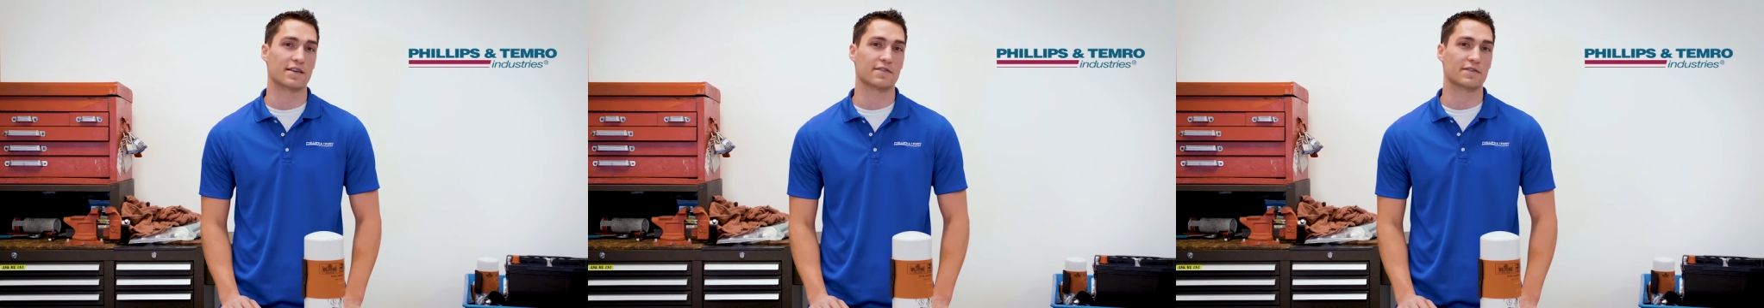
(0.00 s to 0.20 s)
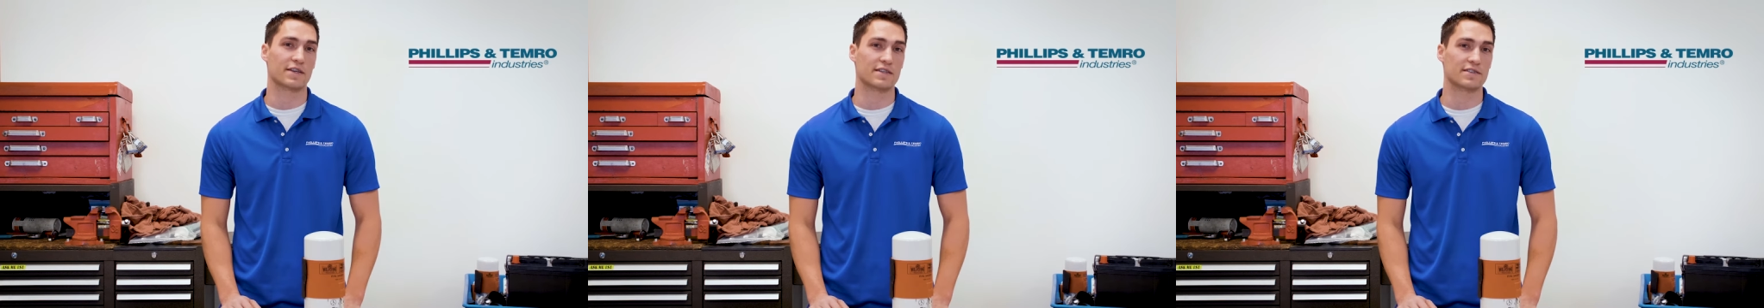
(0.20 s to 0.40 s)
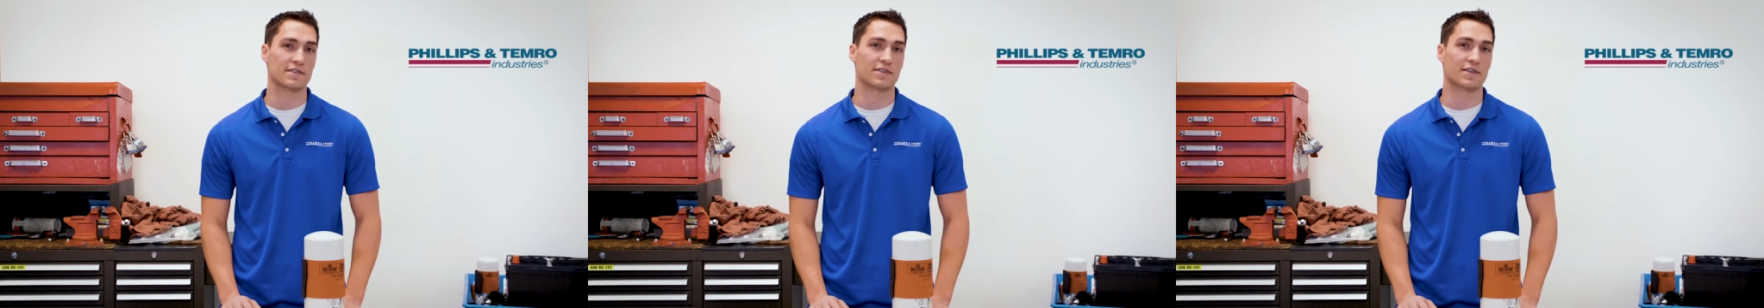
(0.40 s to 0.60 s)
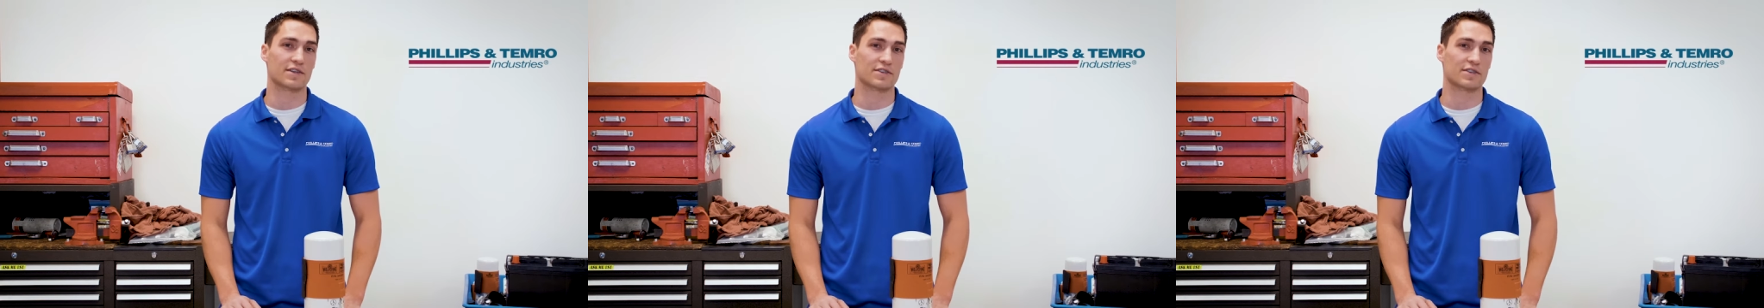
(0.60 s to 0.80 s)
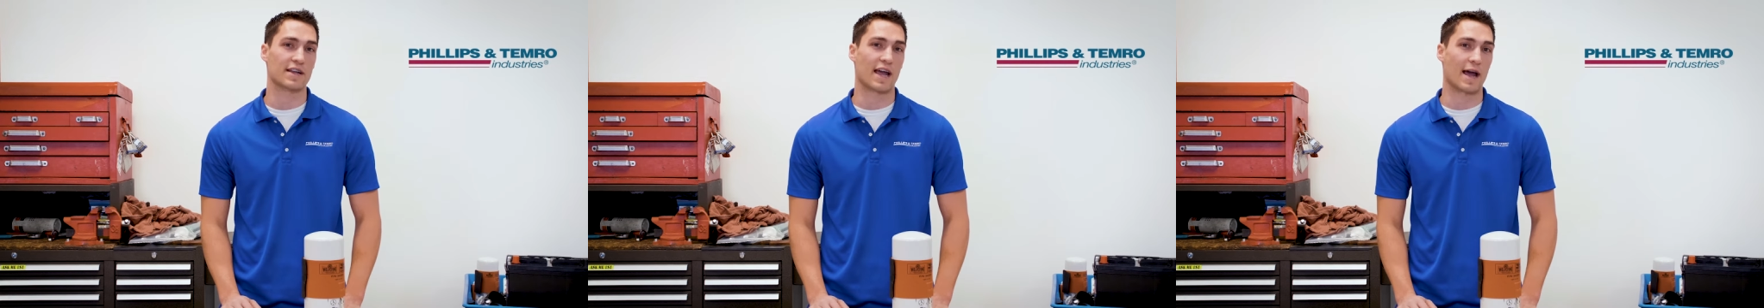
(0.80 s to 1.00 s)
of
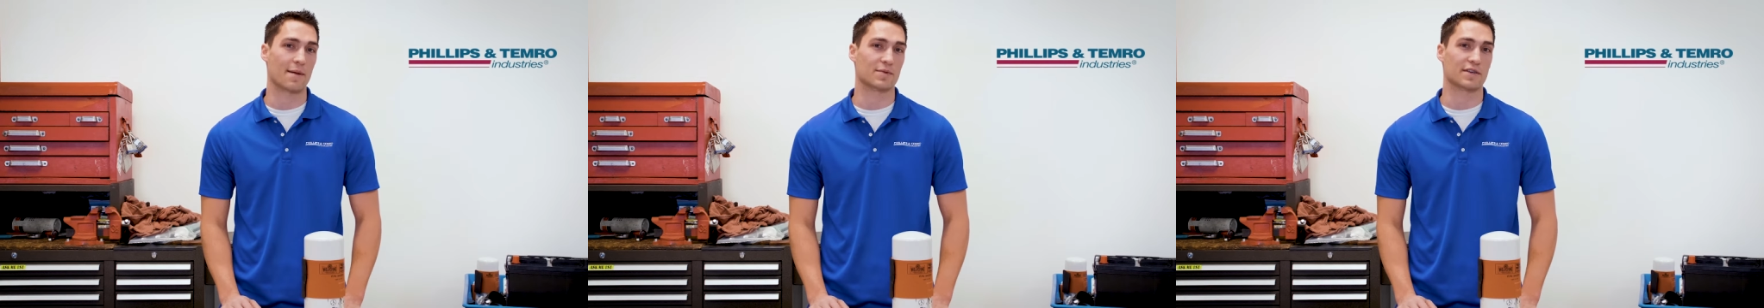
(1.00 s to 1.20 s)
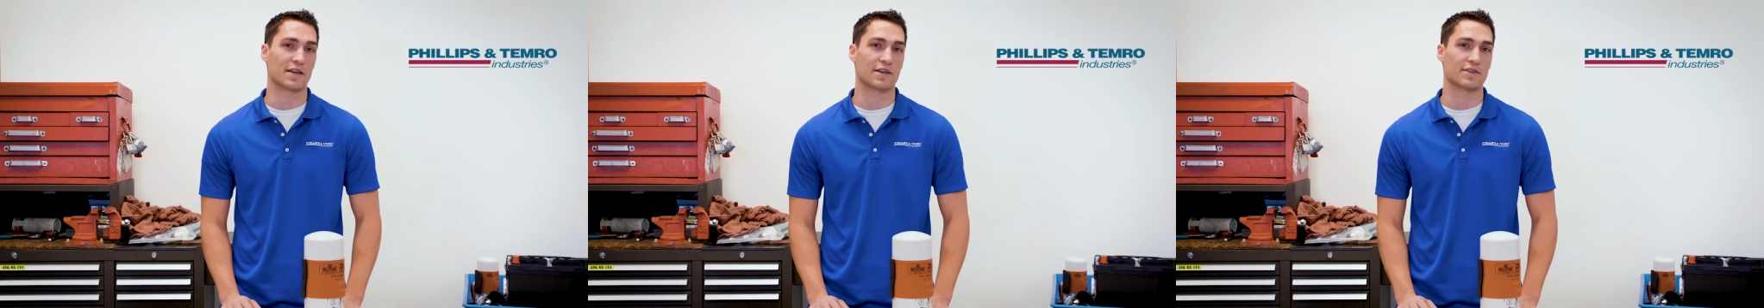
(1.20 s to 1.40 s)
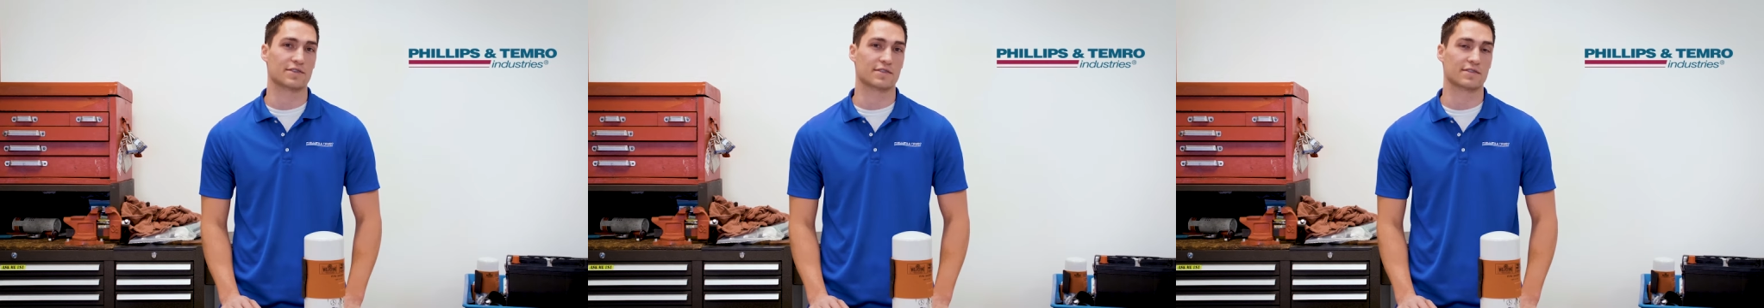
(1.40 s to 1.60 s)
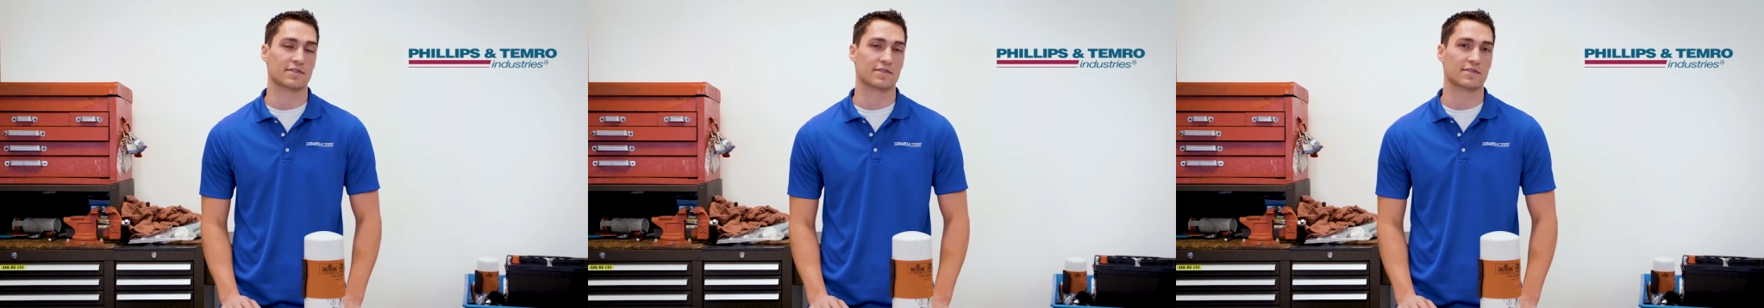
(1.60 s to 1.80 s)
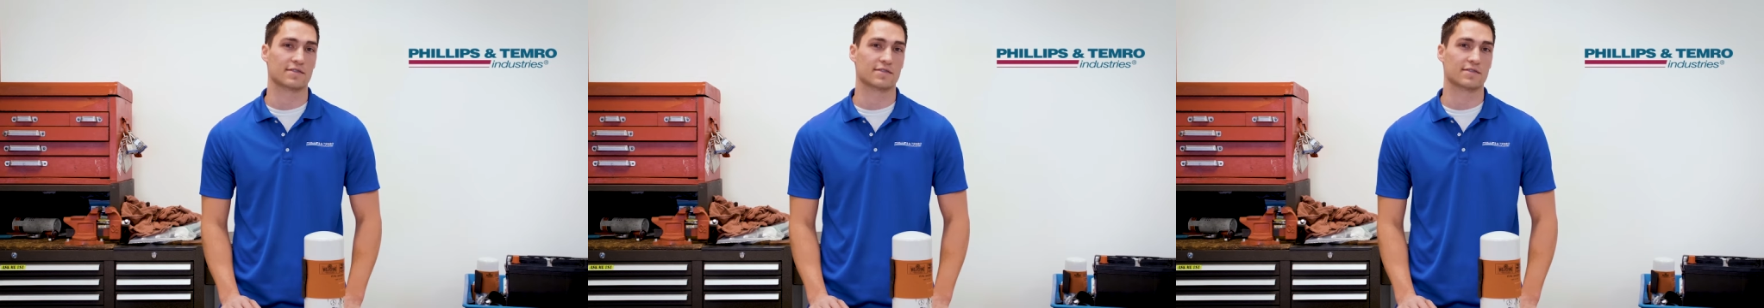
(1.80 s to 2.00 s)
installation applications.